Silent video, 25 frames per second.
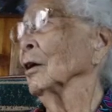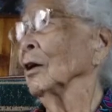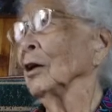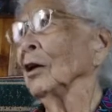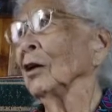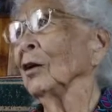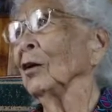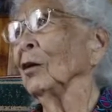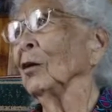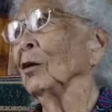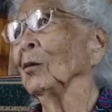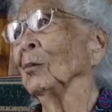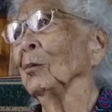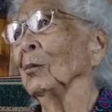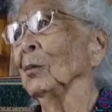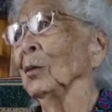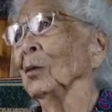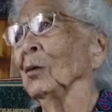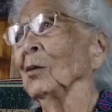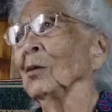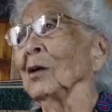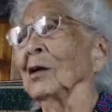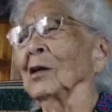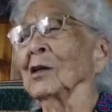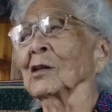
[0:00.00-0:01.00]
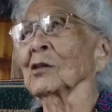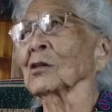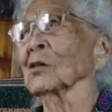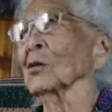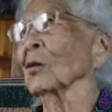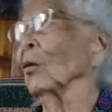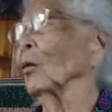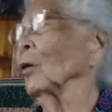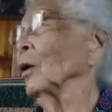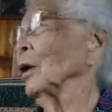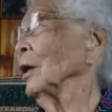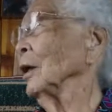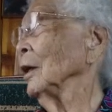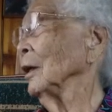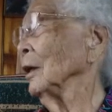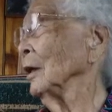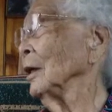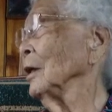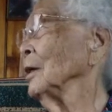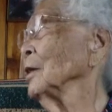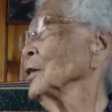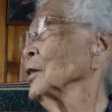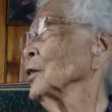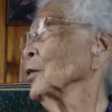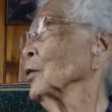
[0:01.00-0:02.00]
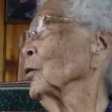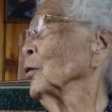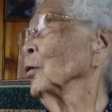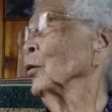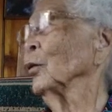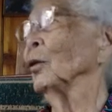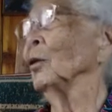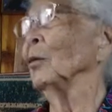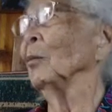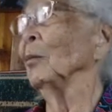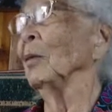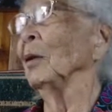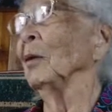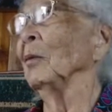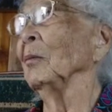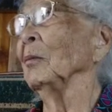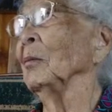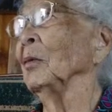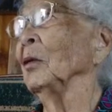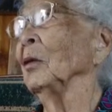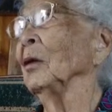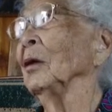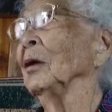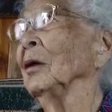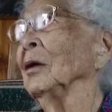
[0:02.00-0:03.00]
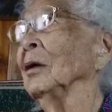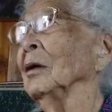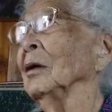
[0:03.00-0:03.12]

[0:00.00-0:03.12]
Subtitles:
Caribou, it's so easy to remember.